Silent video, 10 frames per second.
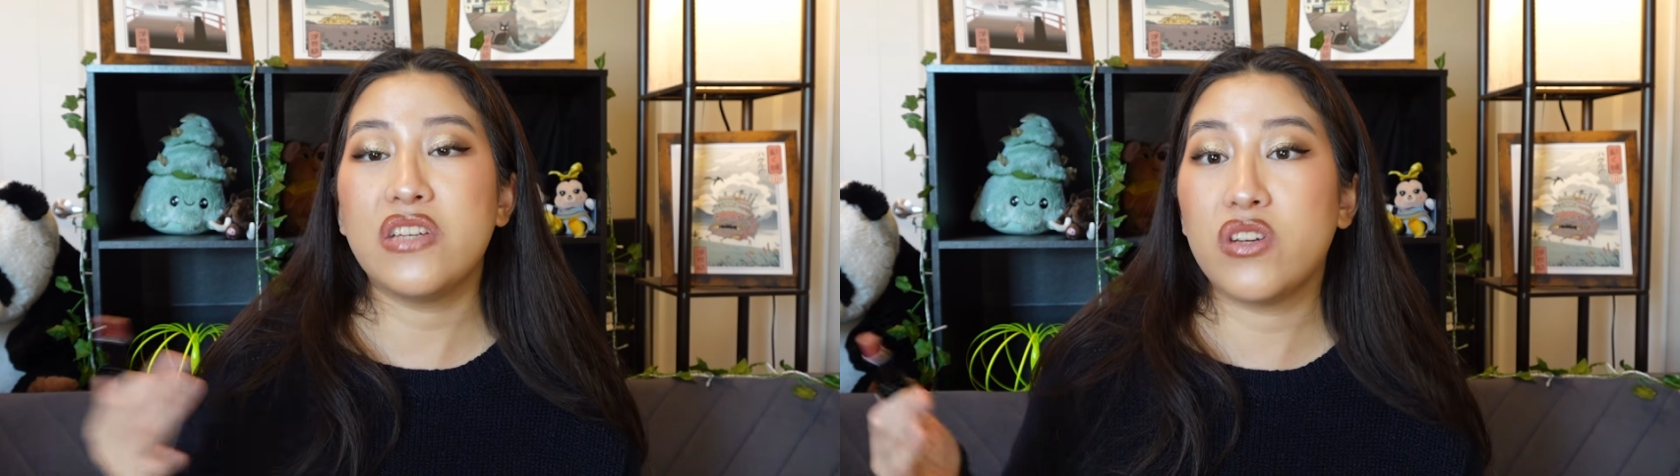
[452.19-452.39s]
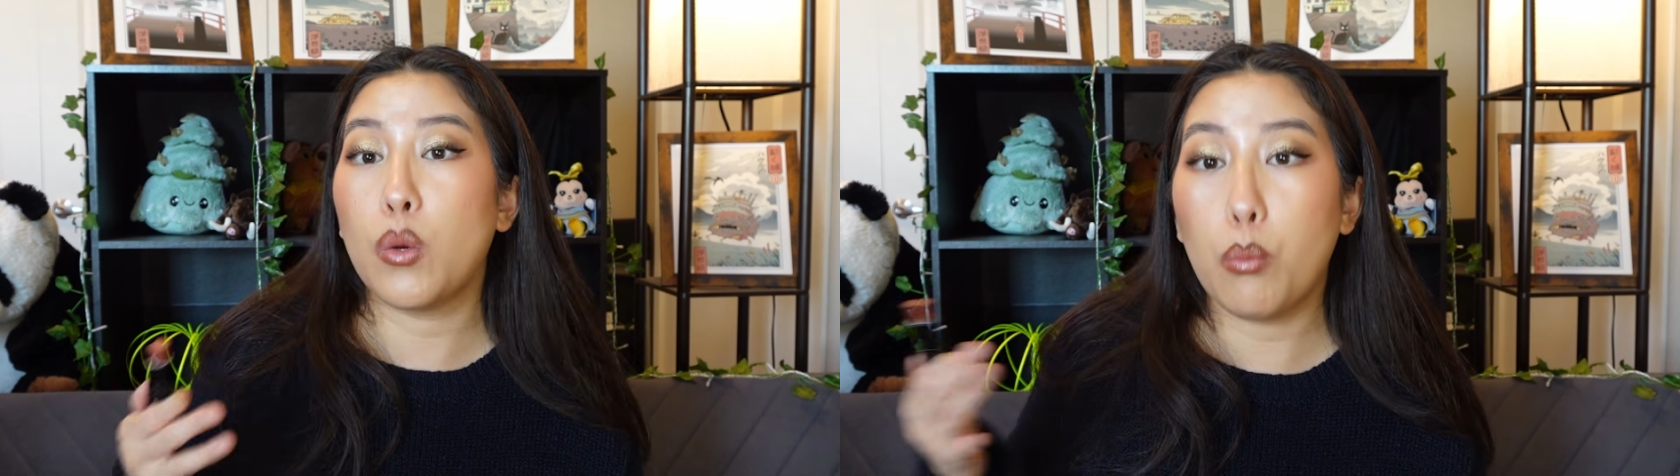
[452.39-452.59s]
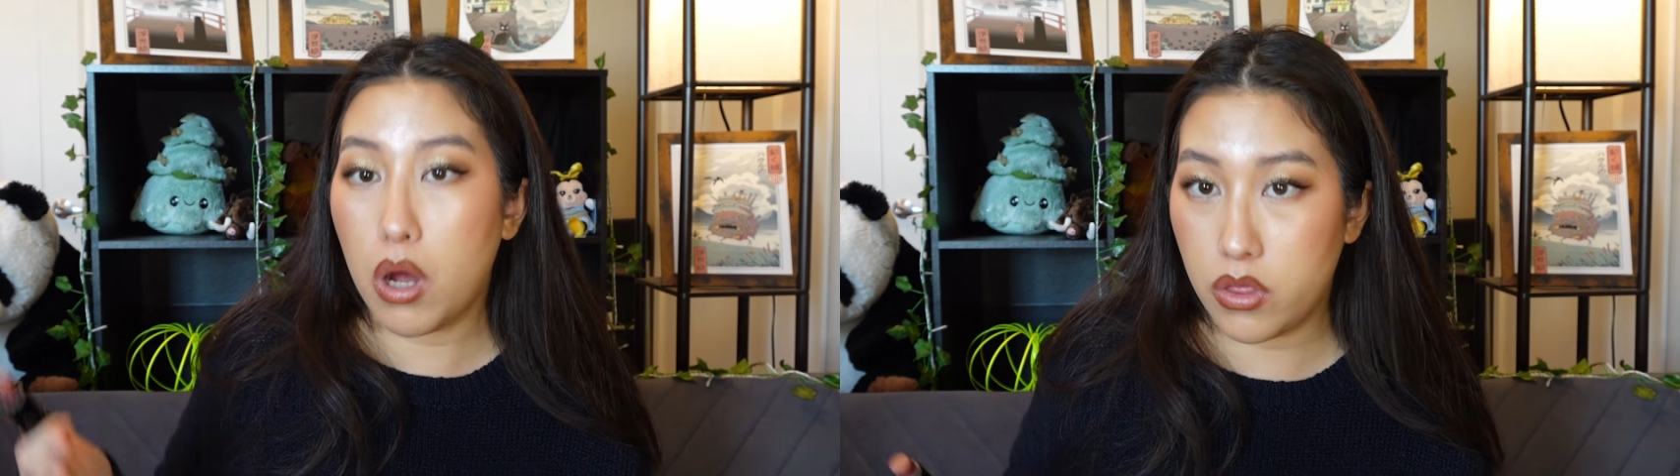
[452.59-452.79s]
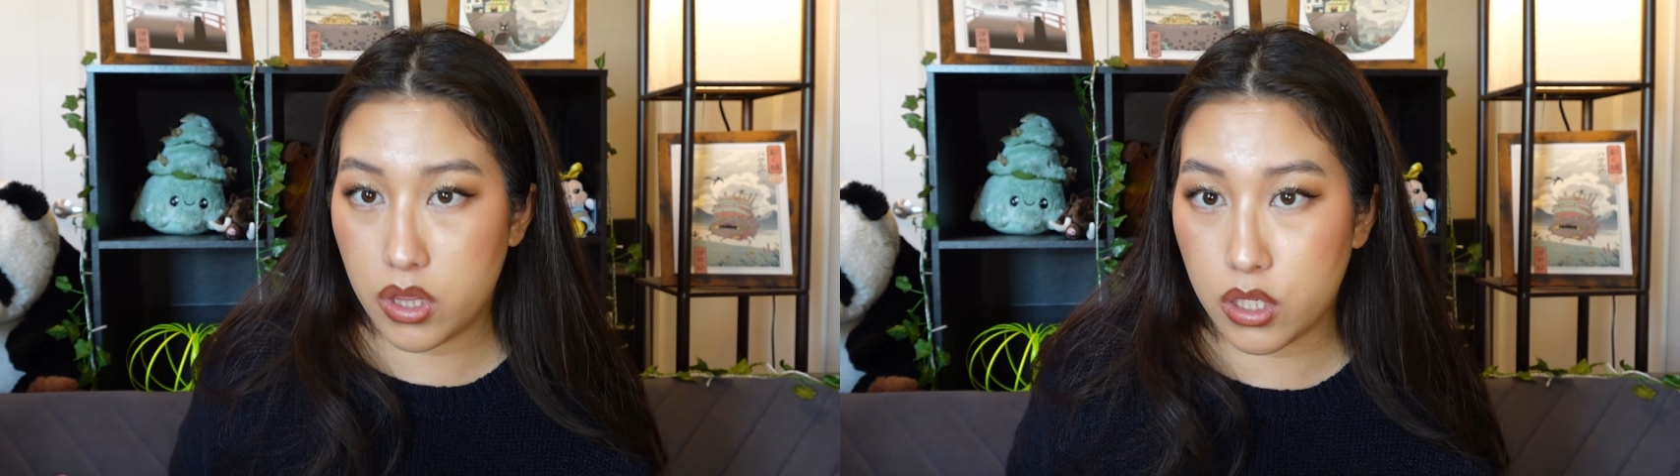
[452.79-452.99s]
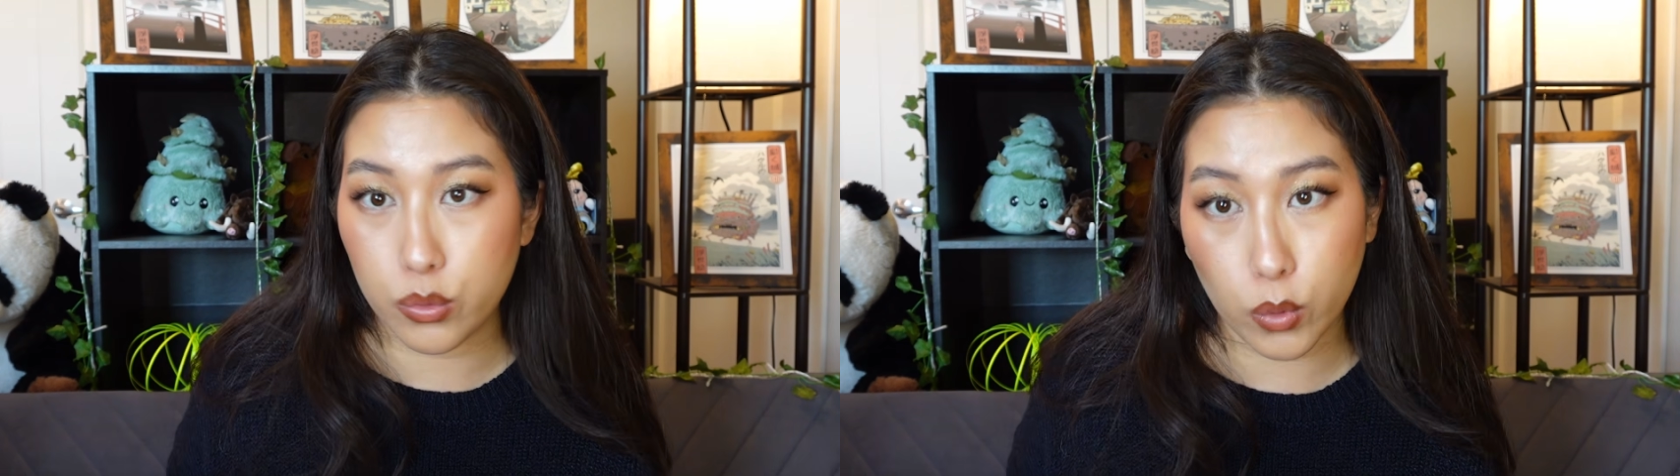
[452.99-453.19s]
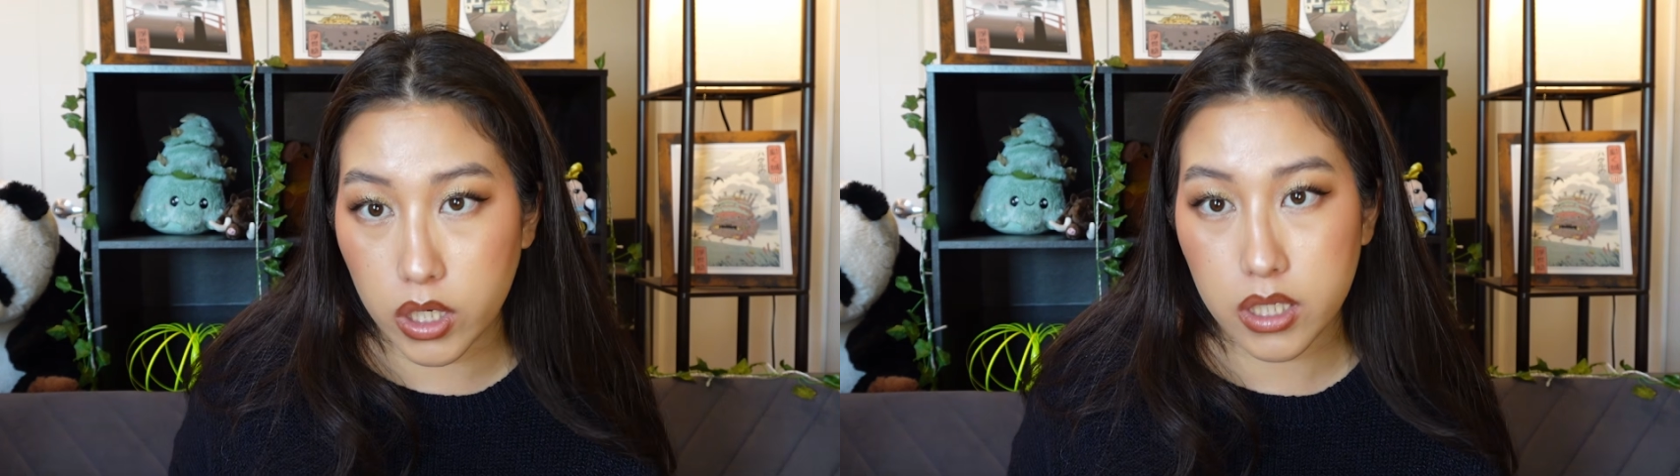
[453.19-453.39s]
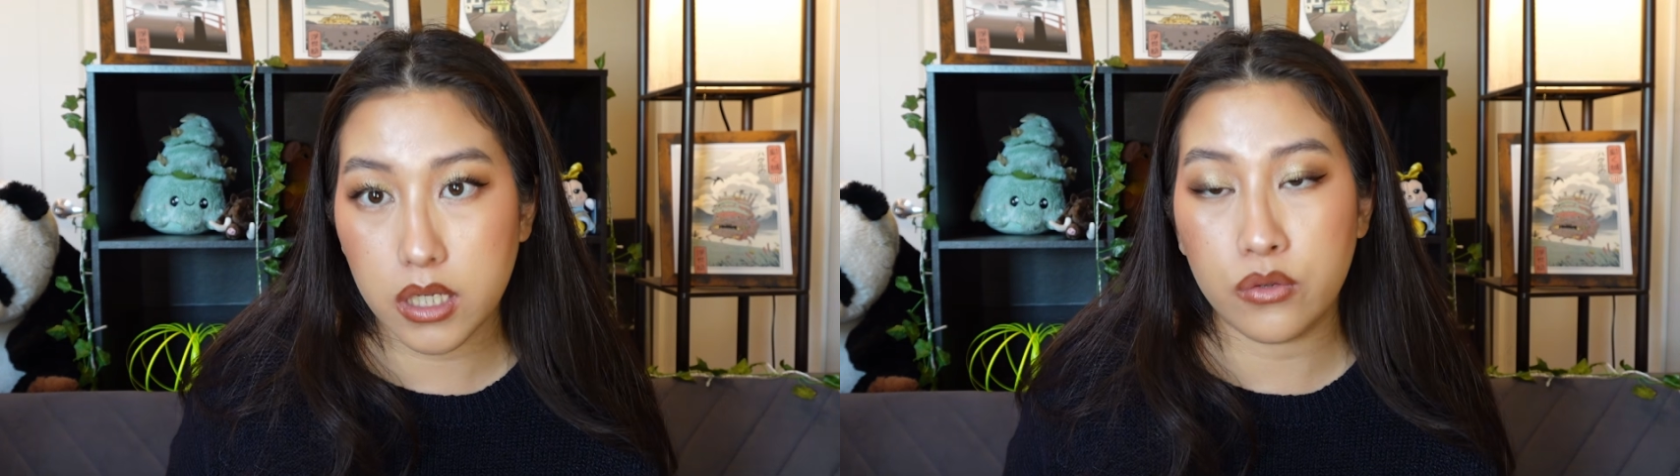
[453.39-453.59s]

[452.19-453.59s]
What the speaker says: even a month's worth